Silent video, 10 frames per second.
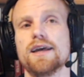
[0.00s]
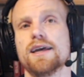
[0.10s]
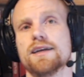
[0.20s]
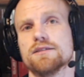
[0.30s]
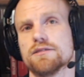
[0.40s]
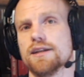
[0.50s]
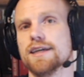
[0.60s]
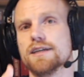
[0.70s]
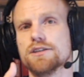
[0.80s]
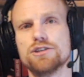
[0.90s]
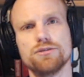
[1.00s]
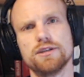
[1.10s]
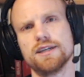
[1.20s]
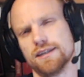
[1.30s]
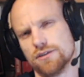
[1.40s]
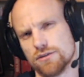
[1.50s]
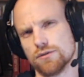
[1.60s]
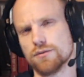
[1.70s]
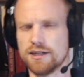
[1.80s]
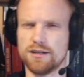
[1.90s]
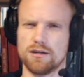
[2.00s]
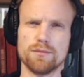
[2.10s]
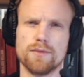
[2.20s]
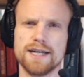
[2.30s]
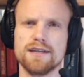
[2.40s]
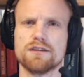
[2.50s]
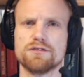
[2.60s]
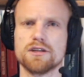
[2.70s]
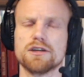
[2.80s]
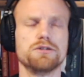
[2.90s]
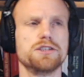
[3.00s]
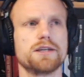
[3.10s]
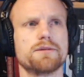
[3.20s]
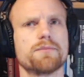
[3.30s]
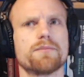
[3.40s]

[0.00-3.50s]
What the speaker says: and like tuning into little combining of the coaching,